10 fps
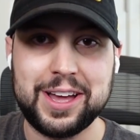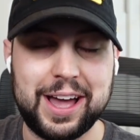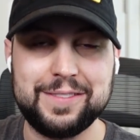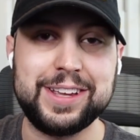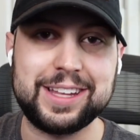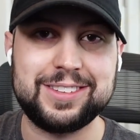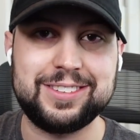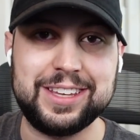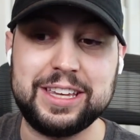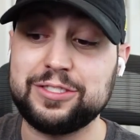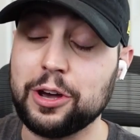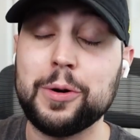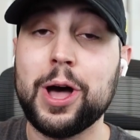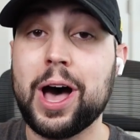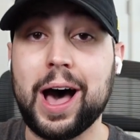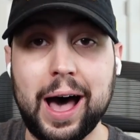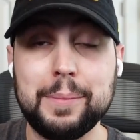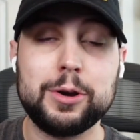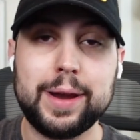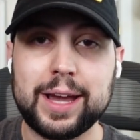I have yet to see. So
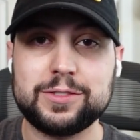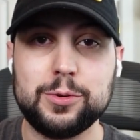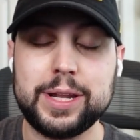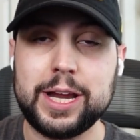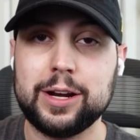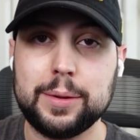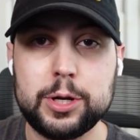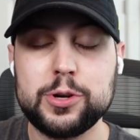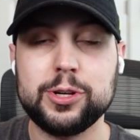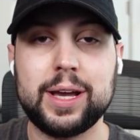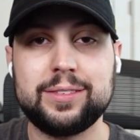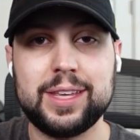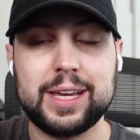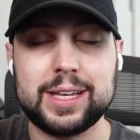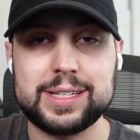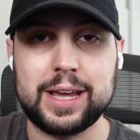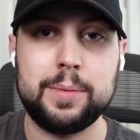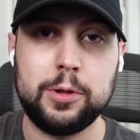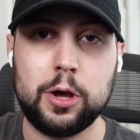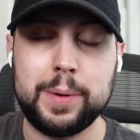I'm gonna react to it here. Let me know what you guys think
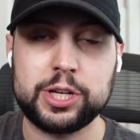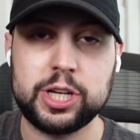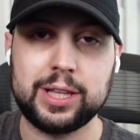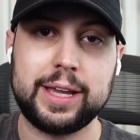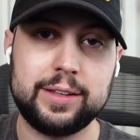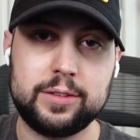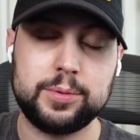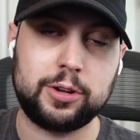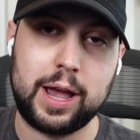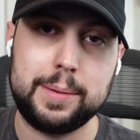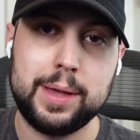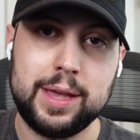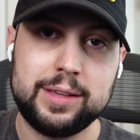down below. Make sure you like and subscribe.